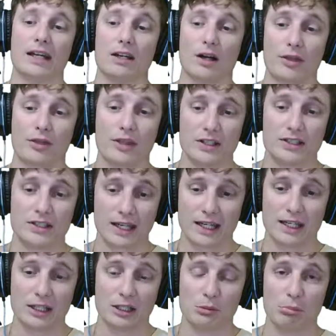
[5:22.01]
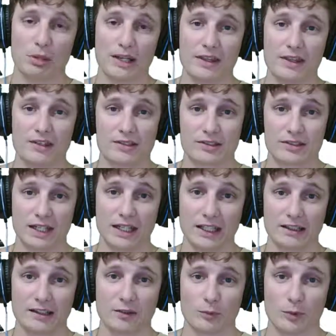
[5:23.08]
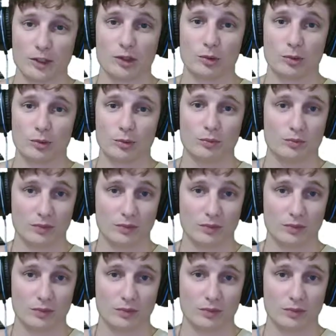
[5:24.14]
authenticated by the state in which you